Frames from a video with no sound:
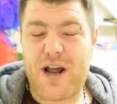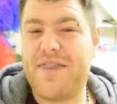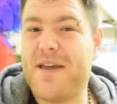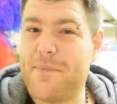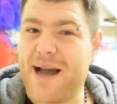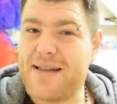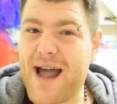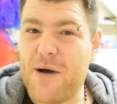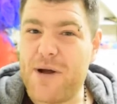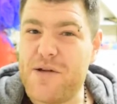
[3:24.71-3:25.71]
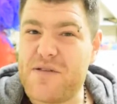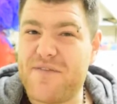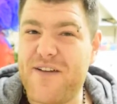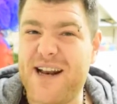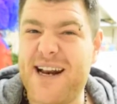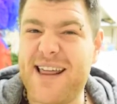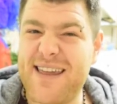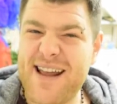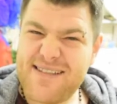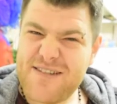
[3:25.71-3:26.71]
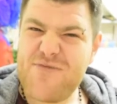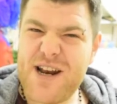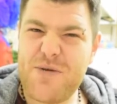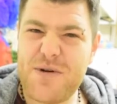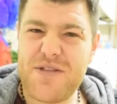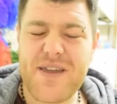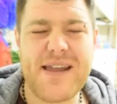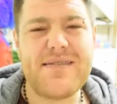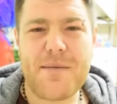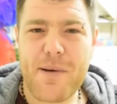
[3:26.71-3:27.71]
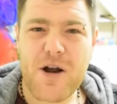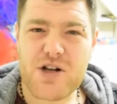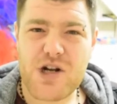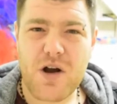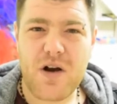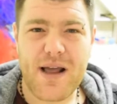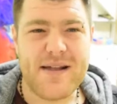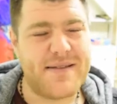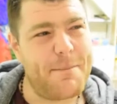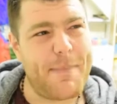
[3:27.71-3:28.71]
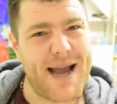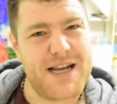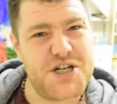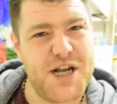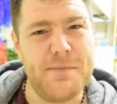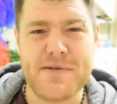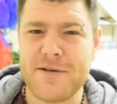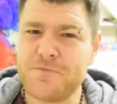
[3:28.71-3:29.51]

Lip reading: I think back to how I used to feel. And I think, is it really worth it? Is that bar of chocolate? Is that bag of chips?